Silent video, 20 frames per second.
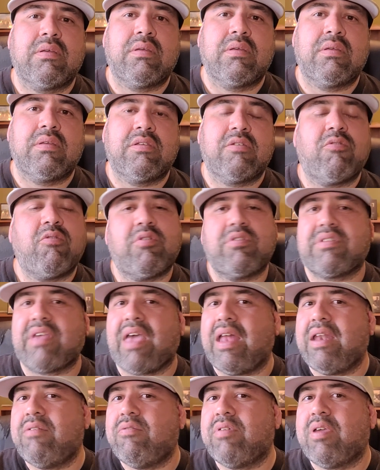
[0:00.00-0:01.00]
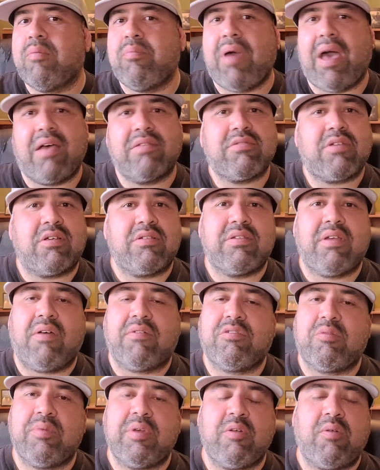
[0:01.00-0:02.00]
Some of us can't even get past
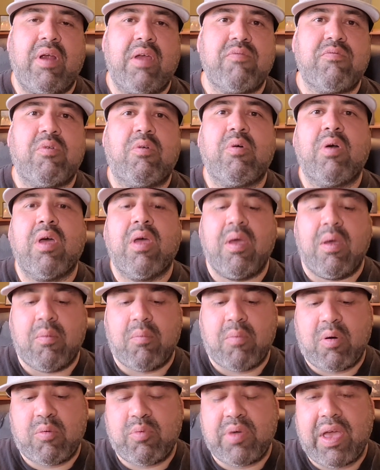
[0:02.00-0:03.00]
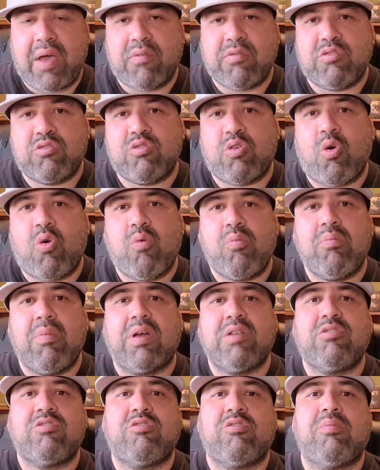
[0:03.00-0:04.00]
ourselves to be grateful, but we have so
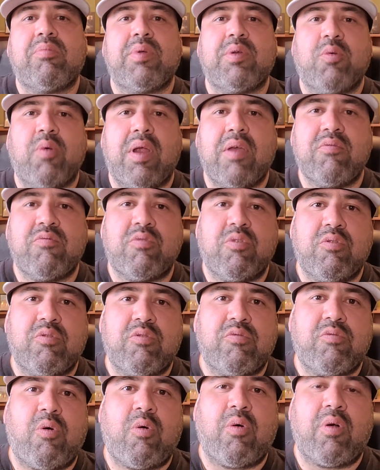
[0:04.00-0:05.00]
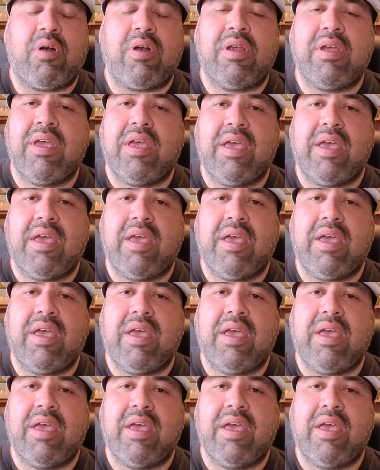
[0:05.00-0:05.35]
much to be grateful for.